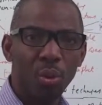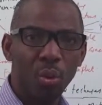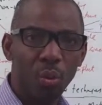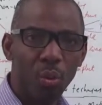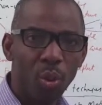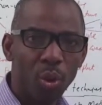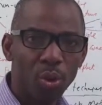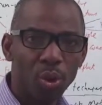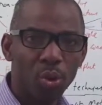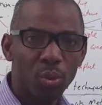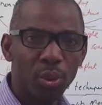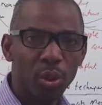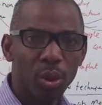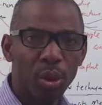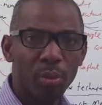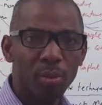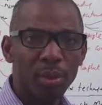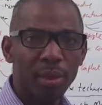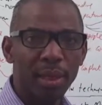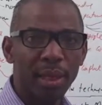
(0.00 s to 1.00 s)
What do we
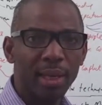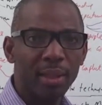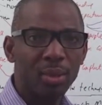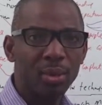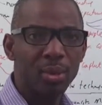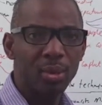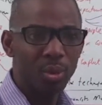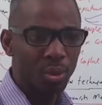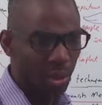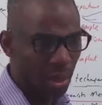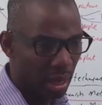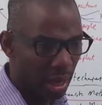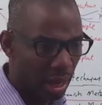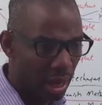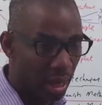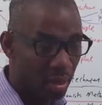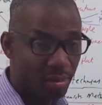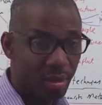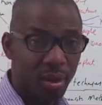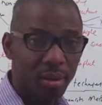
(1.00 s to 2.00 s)
communicate to
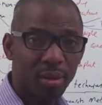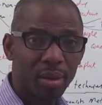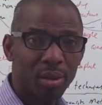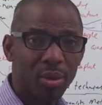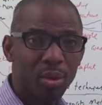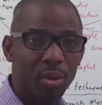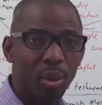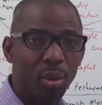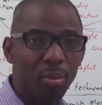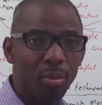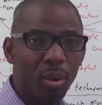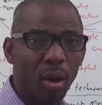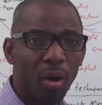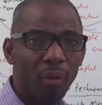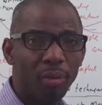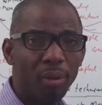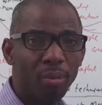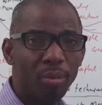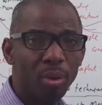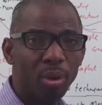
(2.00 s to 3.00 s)
around the scope
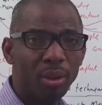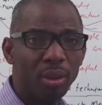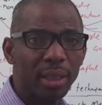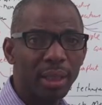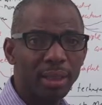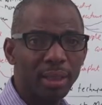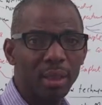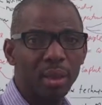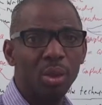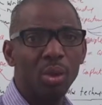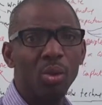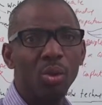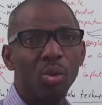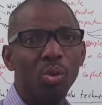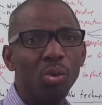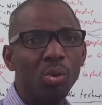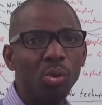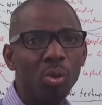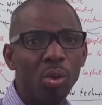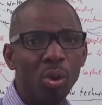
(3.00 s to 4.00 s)
of the project?
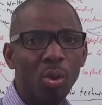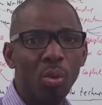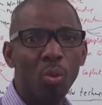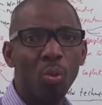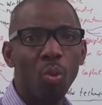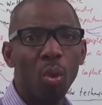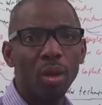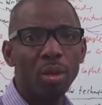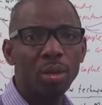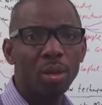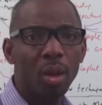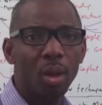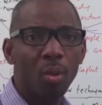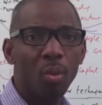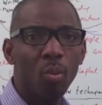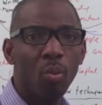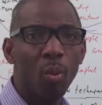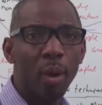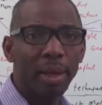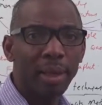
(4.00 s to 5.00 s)
Who, what,
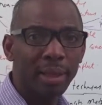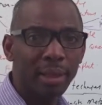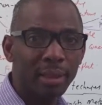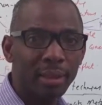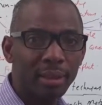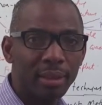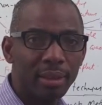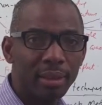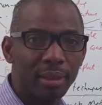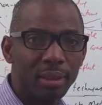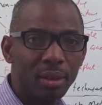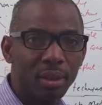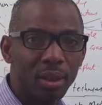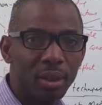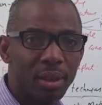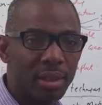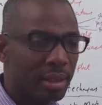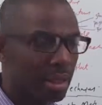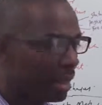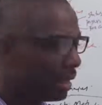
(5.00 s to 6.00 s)
when? Do you
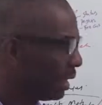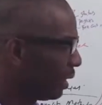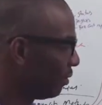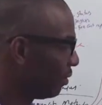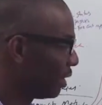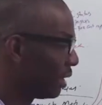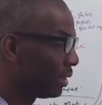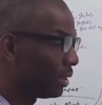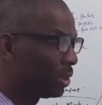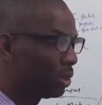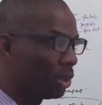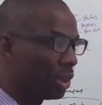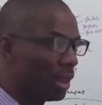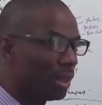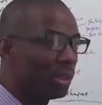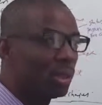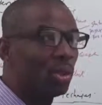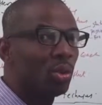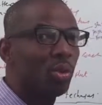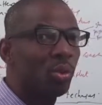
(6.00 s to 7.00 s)
understand? If there's a
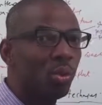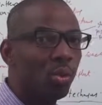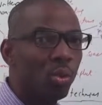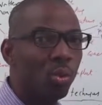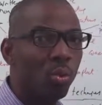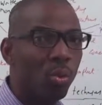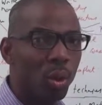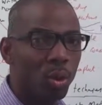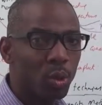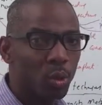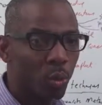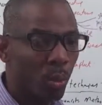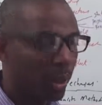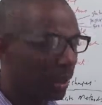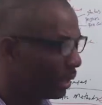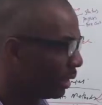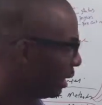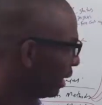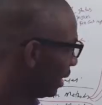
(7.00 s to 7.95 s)
change, who, what, when?